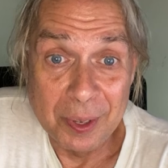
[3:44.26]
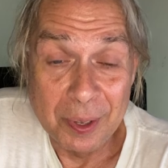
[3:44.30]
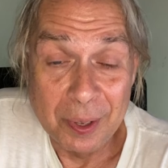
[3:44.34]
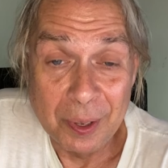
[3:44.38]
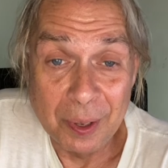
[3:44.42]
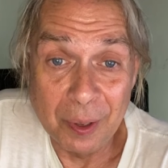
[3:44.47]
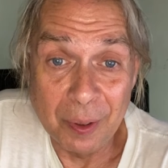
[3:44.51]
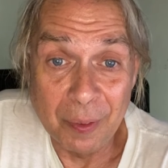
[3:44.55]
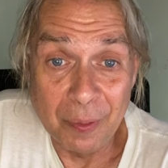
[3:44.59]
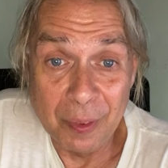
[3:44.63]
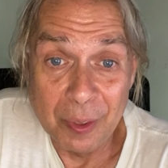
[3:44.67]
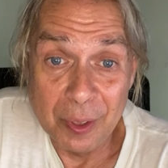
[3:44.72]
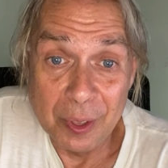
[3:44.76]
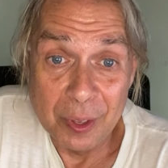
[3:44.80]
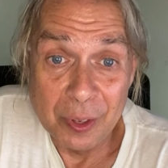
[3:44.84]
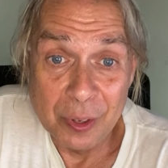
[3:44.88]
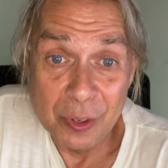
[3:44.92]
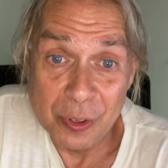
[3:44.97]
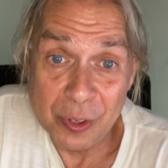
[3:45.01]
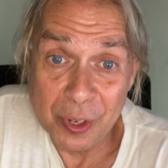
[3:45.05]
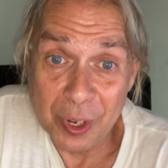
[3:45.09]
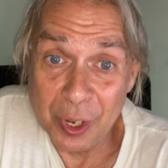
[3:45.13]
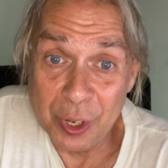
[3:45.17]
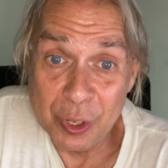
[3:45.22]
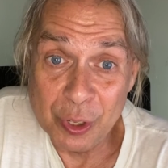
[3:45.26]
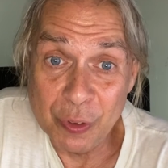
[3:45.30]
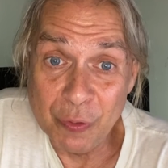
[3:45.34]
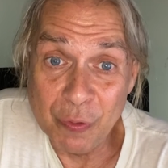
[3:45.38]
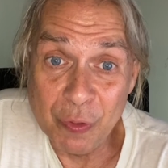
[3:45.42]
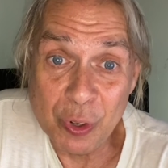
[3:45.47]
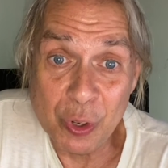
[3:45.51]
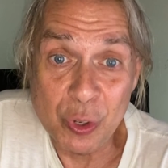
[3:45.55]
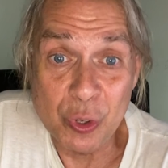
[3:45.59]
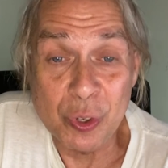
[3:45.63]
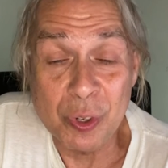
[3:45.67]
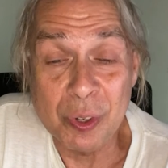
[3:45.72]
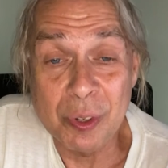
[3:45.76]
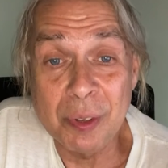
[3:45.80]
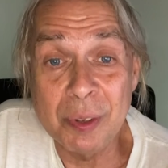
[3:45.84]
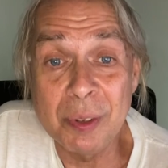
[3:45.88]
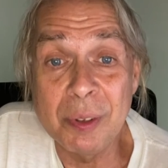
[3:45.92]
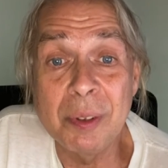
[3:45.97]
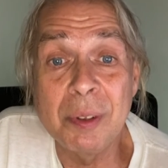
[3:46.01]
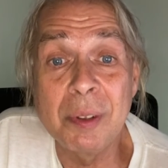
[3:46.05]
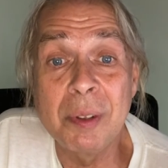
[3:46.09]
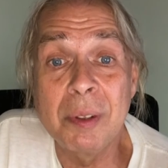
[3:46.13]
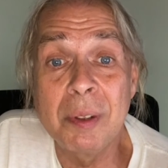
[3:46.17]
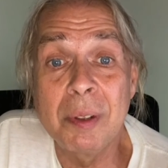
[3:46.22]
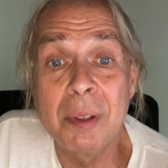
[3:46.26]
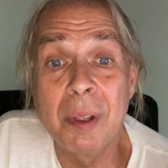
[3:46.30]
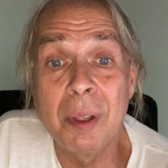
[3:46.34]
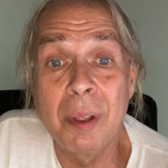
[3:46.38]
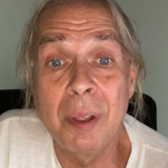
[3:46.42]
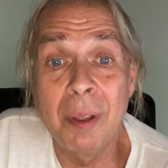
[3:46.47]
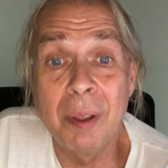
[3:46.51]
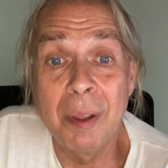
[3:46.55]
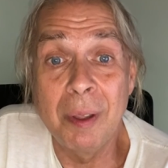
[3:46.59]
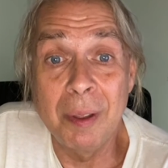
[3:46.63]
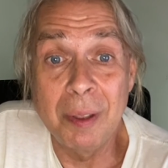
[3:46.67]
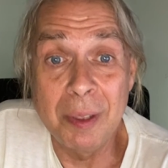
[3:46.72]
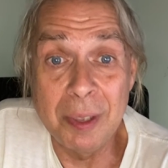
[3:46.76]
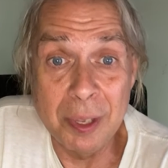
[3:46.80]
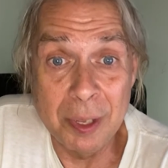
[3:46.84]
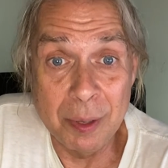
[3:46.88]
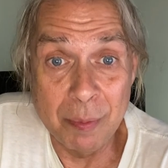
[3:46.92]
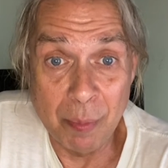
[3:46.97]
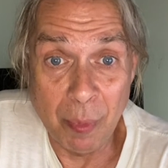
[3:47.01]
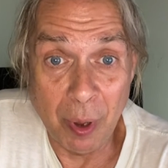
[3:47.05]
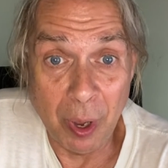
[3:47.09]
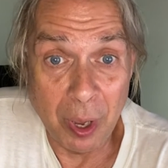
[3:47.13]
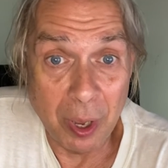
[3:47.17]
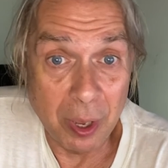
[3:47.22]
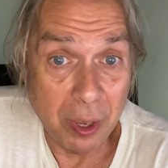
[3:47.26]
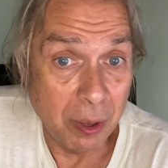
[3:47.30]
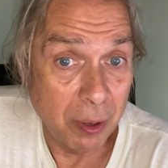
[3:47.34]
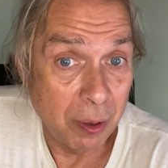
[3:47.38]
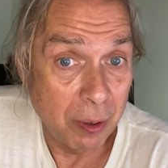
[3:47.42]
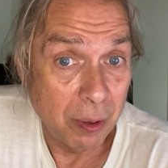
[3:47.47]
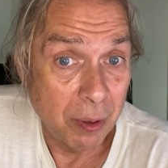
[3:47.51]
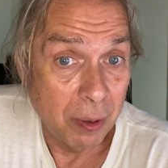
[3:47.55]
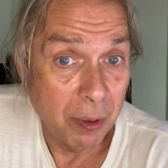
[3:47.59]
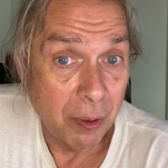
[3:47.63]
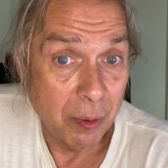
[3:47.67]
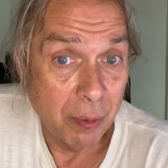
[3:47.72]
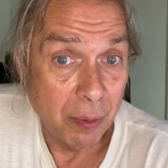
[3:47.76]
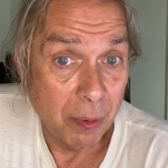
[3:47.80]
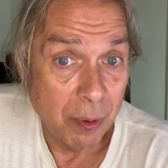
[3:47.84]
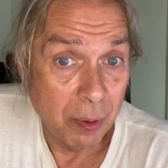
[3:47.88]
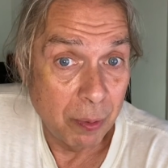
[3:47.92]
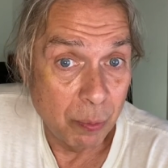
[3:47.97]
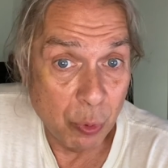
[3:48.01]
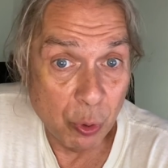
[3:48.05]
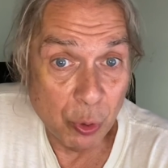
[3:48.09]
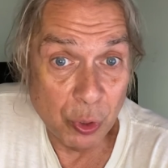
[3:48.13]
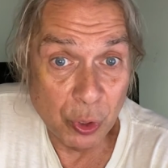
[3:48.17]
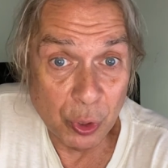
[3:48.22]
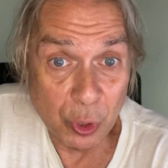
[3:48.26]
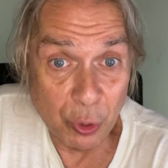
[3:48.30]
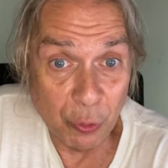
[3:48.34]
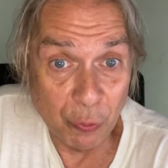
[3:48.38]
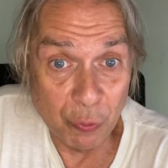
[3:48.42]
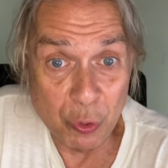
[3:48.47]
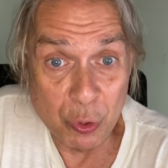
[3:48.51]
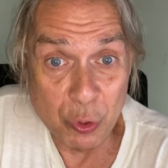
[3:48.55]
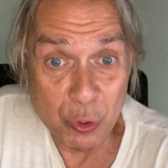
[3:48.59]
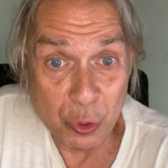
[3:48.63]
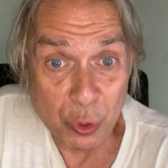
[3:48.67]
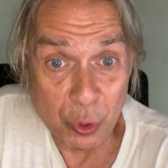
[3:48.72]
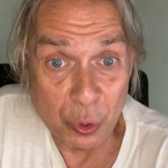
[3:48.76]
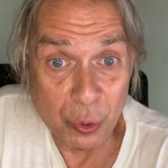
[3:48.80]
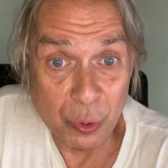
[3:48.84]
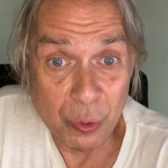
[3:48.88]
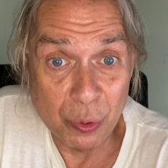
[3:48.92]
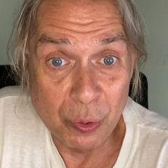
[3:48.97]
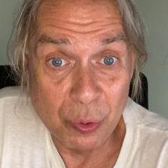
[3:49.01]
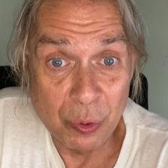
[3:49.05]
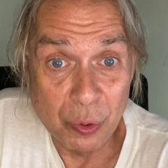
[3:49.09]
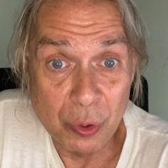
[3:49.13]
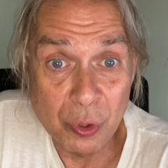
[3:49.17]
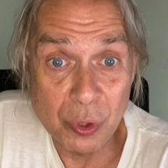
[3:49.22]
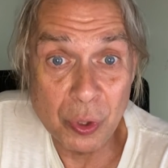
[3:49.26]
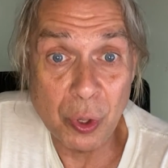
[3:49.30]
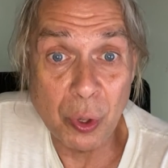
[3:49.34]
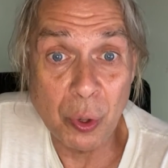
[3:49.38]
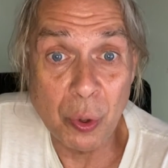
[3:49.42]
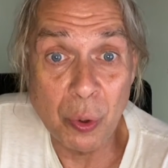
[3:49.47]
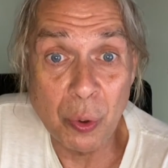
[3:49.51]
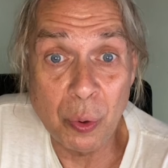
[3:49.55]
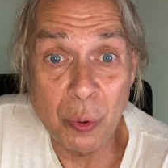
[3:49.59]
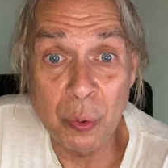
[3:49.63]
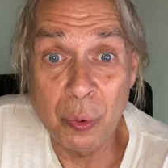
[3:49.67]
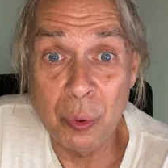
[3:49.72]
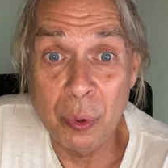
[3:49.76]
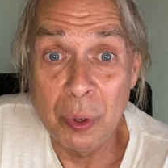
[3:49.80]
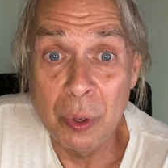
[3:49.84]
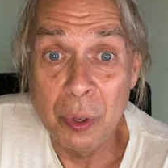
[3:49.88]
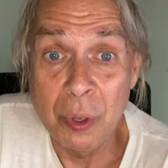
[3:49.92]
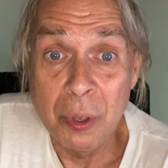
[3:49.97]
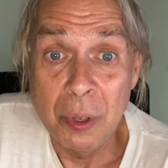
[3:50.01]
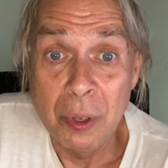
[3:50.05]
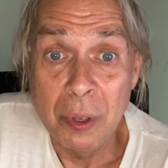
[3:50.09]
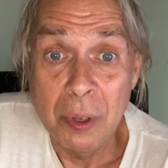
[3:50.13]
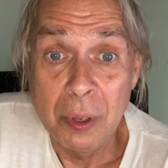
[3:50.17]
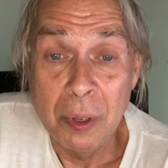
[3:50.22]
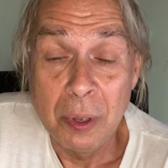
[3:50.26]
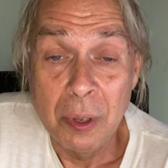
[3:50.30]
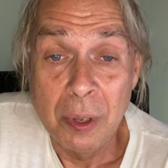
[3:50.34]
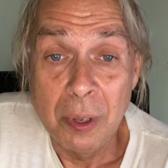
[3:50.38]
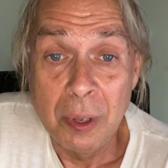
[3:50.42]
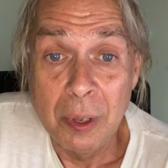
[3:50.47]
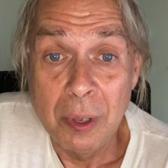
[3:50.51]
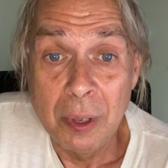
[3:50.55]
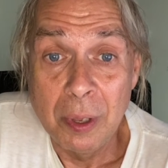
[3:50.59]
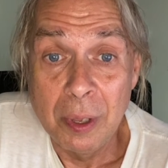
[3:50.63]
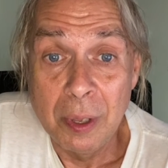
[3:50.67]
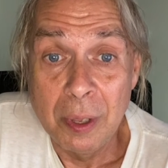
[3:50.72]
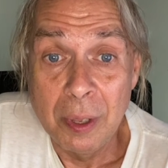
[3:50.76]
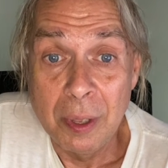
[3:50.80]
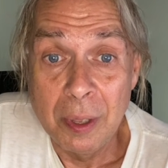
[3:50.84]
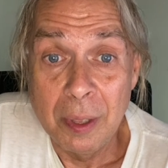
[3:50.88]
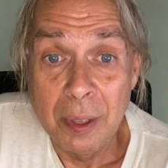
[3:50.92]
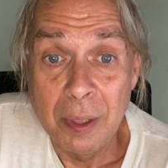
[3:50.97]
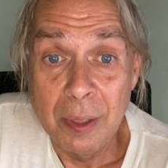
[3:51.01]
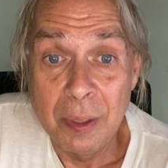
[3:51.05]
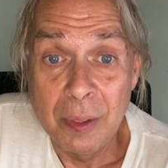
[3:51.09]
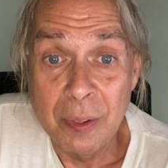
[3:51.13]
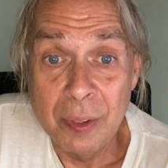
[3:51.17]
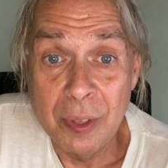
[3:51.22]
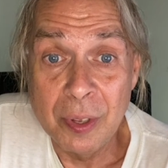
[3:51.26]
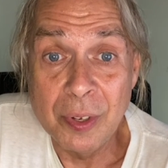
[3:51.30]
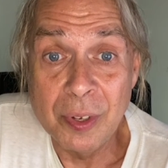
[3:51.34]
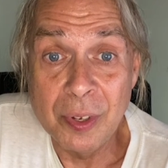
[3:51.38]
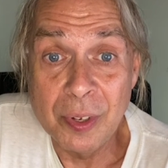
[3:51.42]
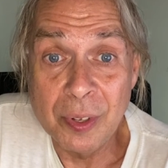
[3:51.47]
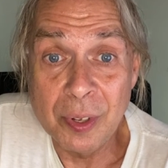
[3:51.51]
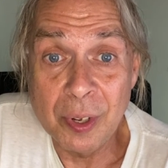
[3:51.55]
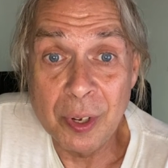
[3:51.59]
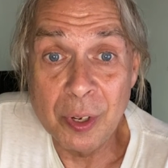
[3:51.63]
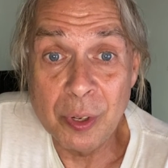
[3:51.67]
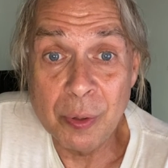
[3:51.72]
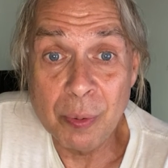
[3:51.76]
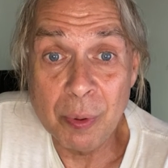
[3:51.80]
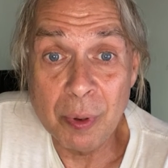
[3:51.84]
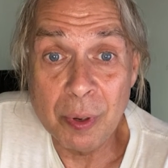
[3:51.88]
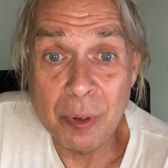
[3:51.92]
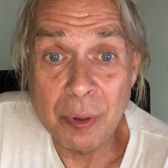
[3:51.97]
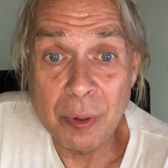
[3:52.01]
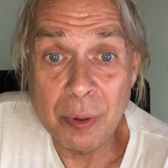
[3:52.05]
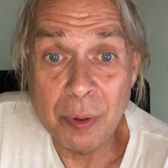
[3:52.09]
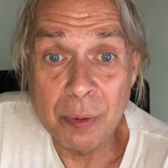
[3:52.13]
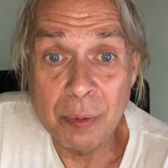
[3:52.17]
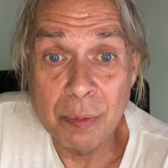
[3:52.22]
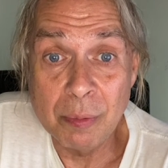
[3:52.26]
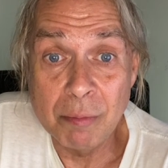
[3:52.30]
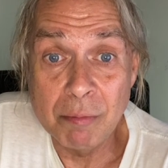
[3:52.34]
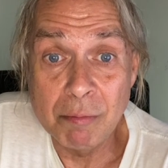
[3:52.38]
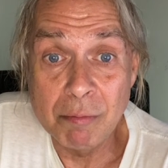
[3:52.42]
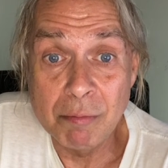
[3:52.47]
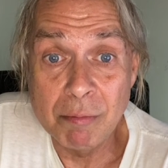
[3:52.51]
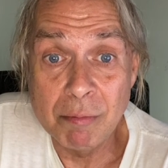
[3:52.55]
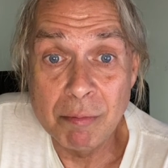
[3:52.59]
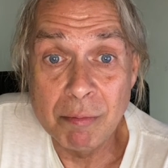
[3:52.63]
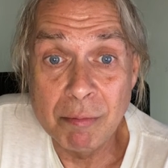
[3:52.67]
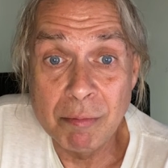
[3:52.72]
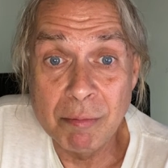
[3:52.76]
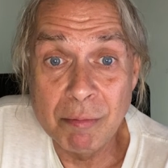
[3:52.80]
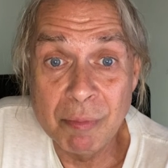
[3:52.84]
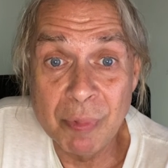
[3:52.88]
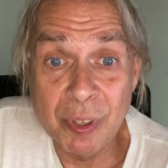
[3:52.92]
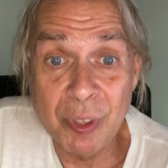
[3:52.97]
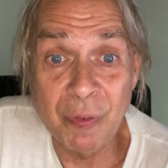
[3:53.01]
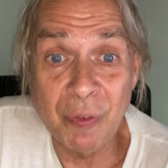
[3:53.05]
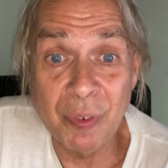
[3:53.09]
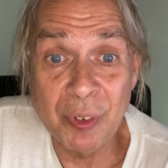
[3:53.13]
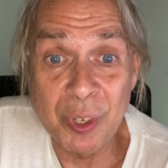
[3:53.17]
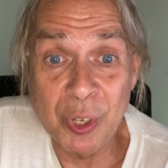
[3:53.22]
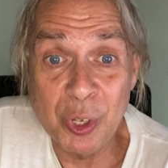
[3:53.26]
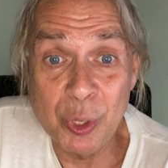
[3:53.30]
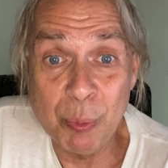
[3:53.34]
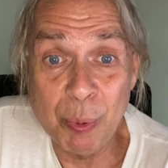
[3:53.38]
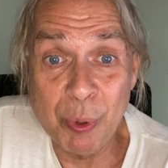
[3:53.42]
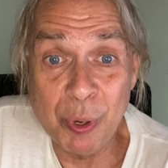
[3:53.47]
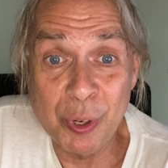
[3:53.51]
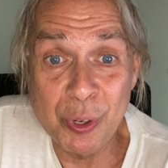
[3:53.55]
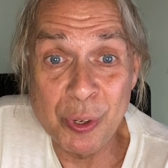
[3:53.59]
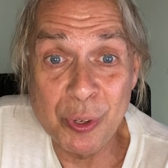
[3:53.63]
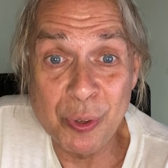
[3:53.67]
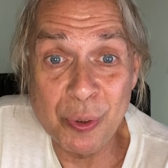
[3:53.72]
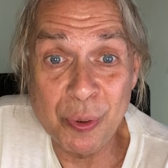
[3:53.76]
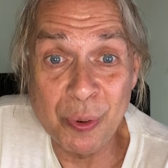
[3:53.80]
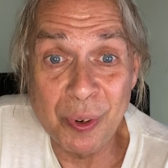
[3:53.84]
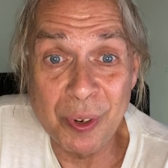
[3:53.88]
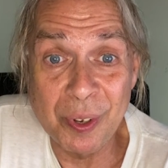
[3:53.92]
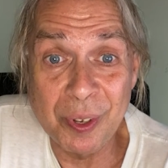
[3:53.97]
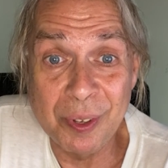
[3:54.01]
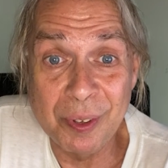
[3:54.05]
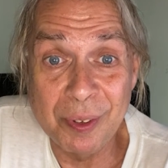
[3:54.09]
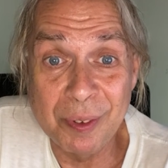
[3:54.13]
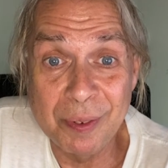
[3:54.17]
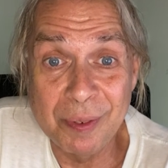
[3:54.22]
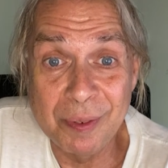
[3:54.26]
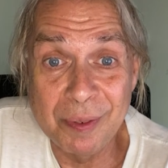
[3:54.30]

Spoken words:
of science fiction in my musical future. So this is Niswander with the Funky Space story.